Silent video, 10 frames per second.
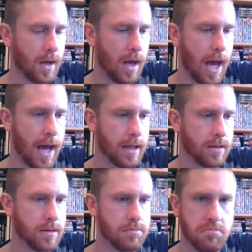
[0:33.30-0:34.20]

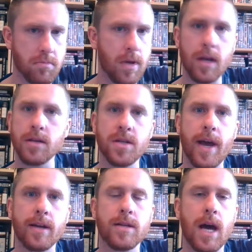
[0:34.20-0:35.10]
and it
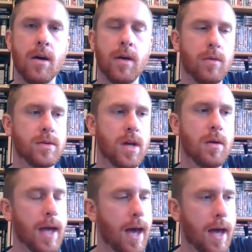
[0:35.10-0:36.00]
checked out. It was
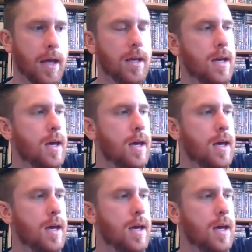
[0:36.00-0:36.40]
okay.